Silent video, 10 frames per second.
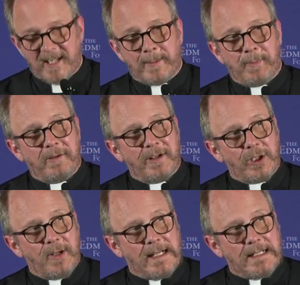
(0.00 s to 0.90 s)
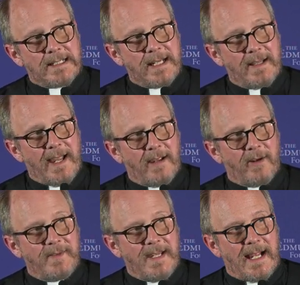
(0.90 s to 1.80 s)
a spirituality there
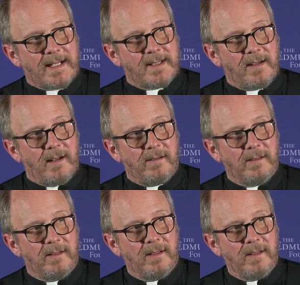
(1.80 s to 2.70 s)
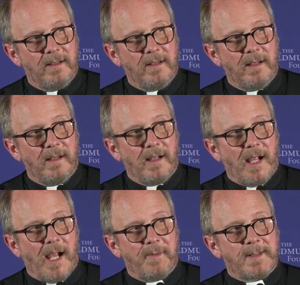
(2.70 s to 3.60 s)
of the exile
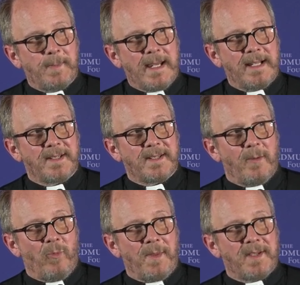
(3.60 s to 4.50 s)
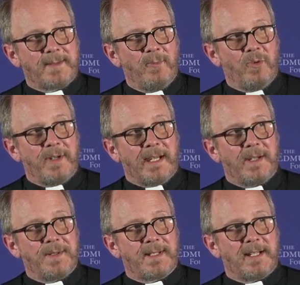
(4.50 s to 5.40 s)
I was speaking to someone this morning
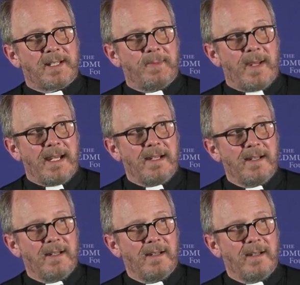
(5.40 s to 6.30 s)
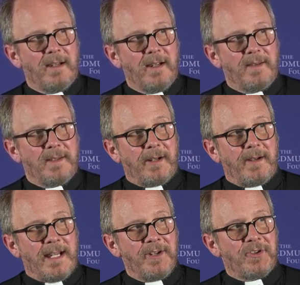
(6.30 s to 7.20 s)
who said to me that they're
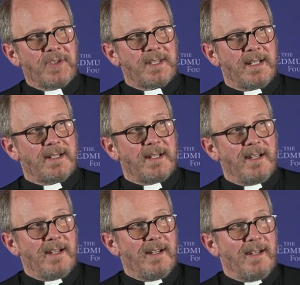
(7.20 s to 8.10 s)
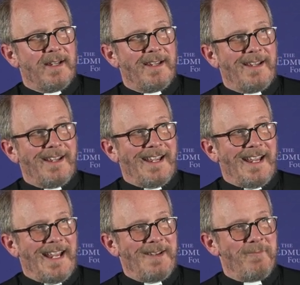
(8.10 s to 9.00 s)
interested
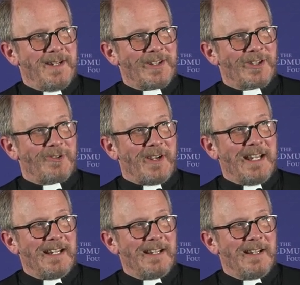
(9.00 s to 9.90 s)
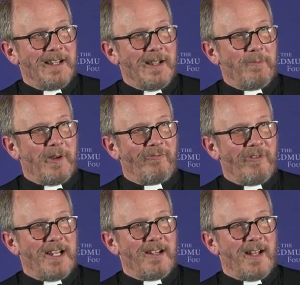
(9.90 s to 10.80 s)
in ministry, but
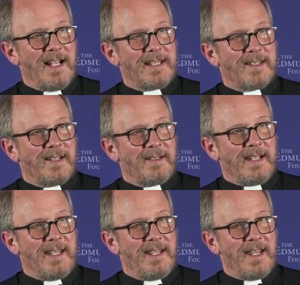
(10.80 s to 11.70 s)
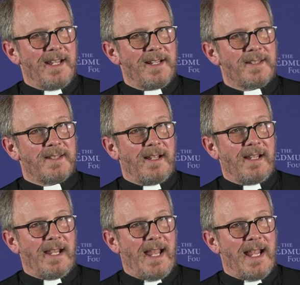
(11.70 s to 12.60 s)
realize that the years
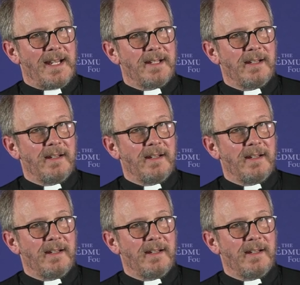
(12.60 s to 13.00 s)
ahead